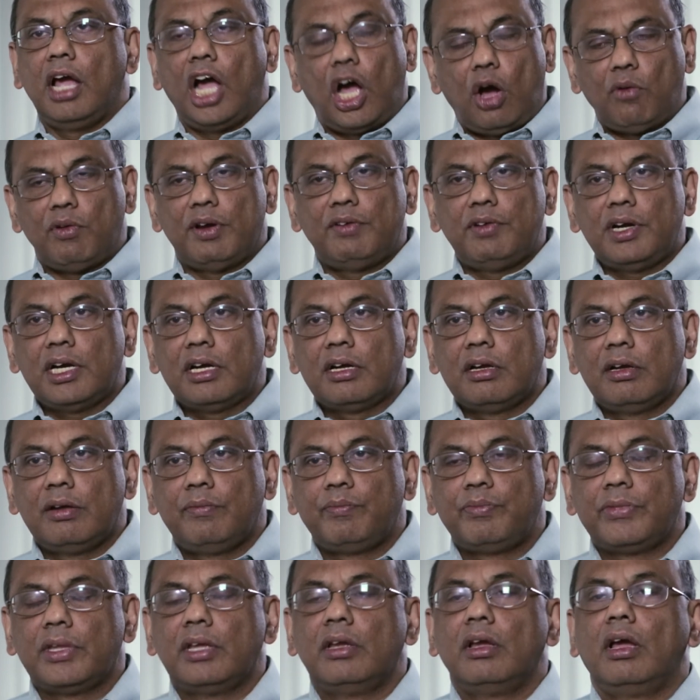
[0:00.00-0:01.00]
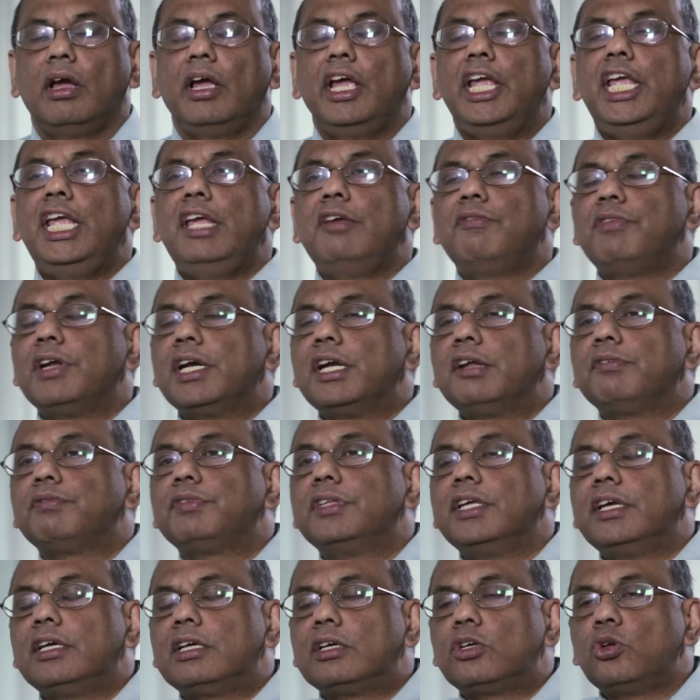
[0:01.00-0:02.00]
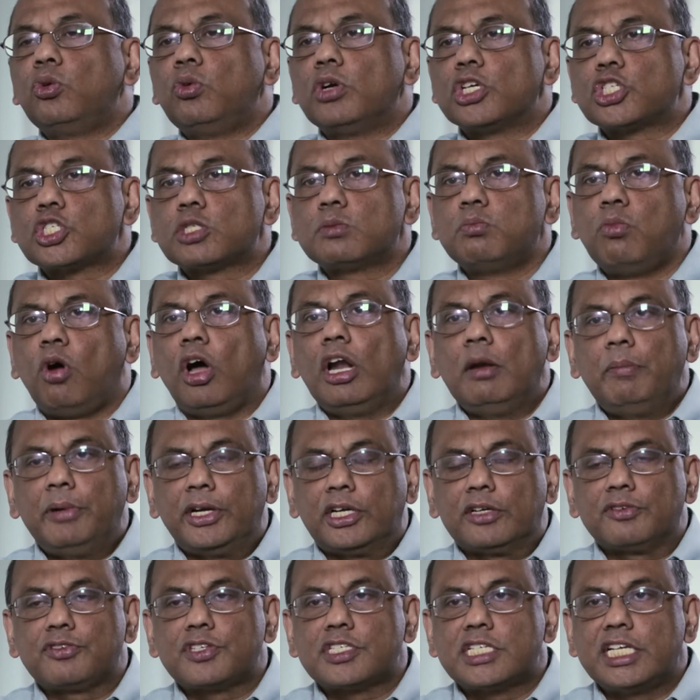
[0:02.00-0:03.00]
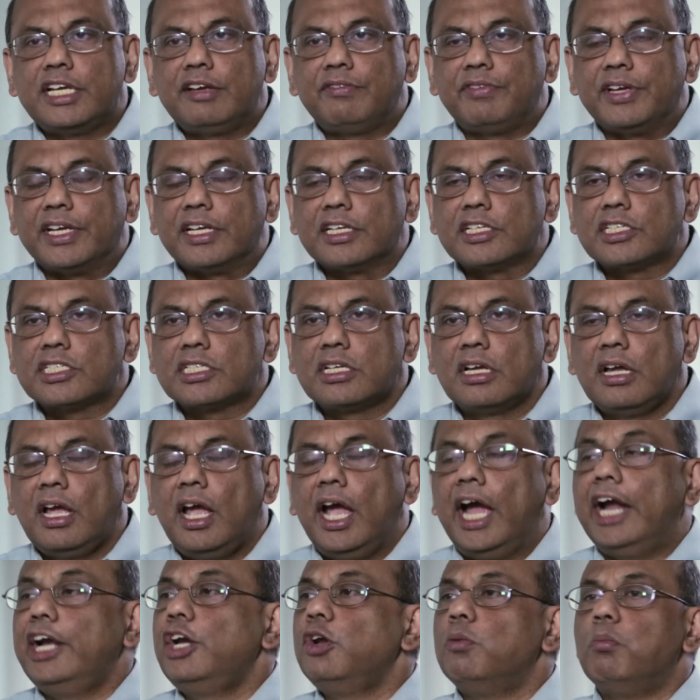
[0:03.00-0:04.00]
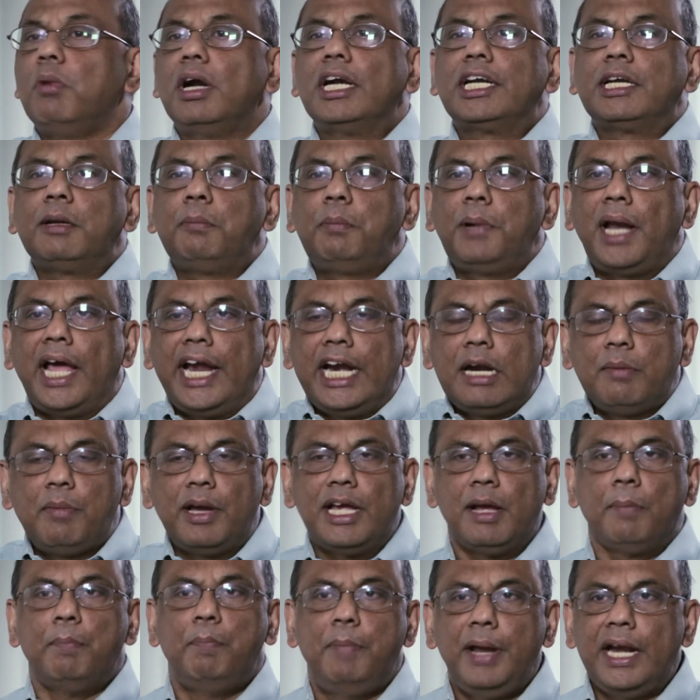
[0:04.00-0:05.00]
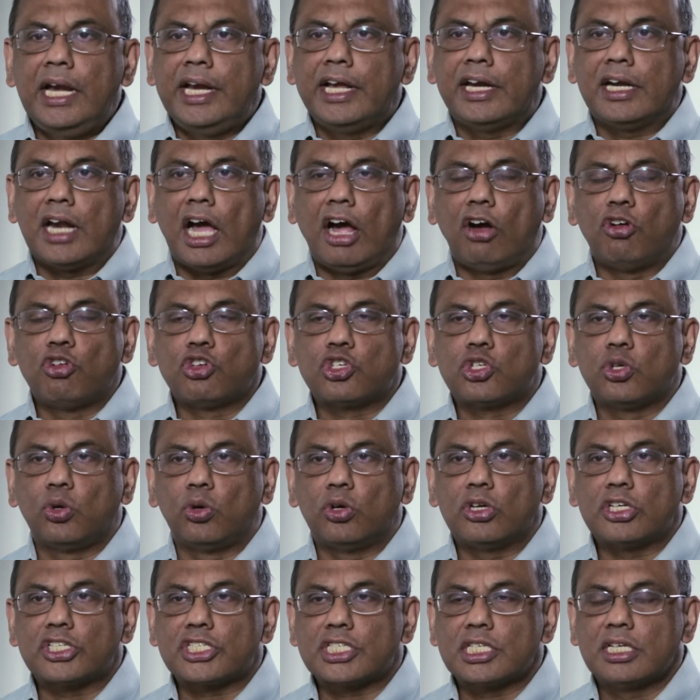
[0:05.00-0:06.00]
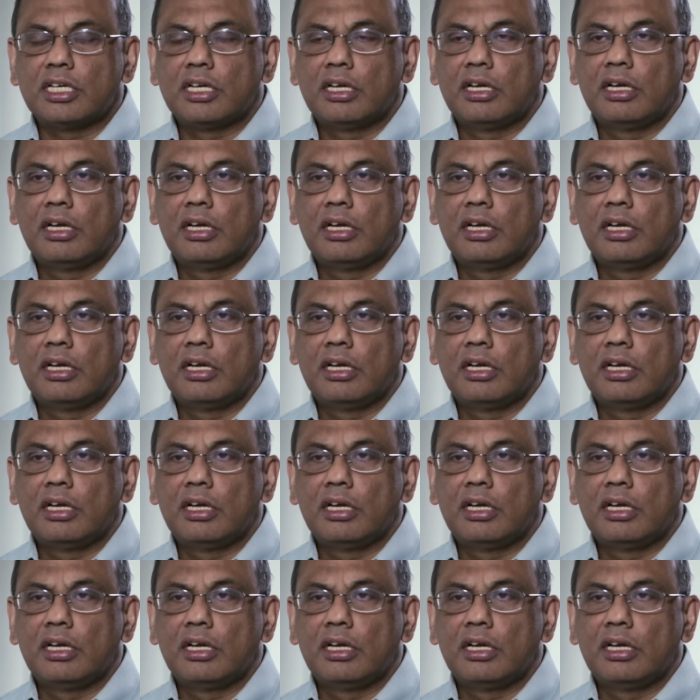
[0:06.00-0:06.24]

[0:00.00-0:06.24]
However, even if they do a small bit of savings and you multiply it by a billion households,